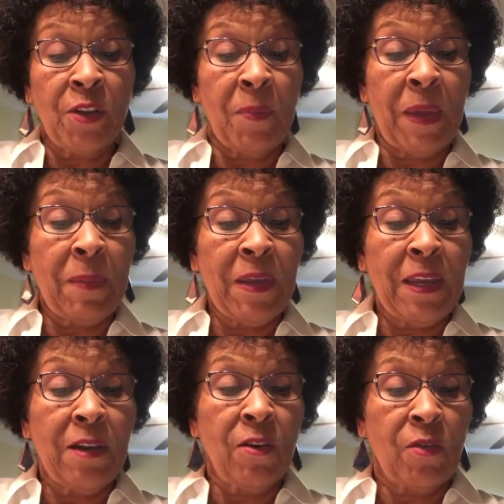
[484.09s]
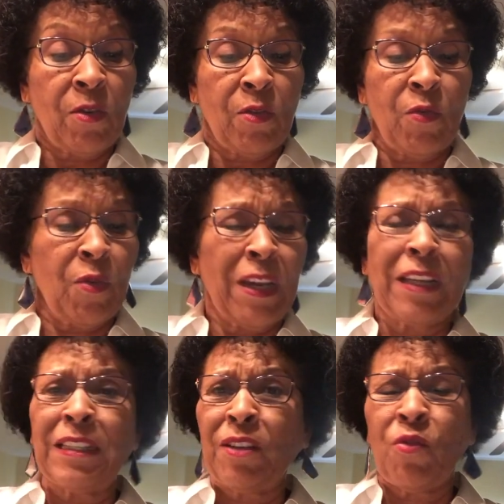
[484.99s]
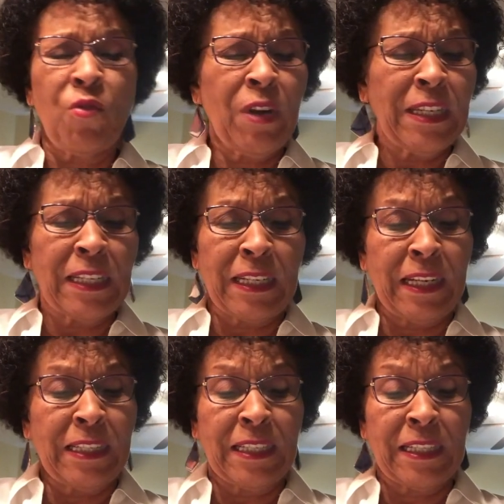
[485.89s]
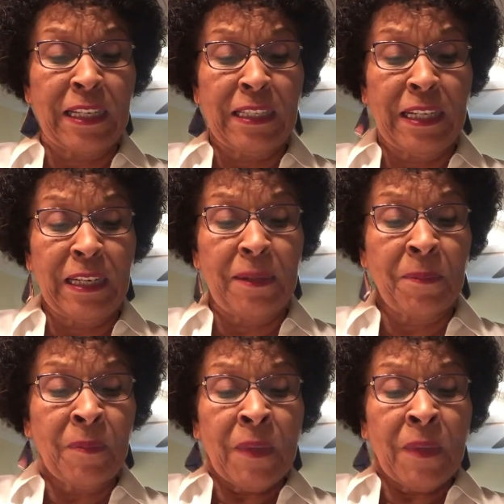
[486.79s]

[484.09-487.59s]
the baby eagle grew increasingly discontented.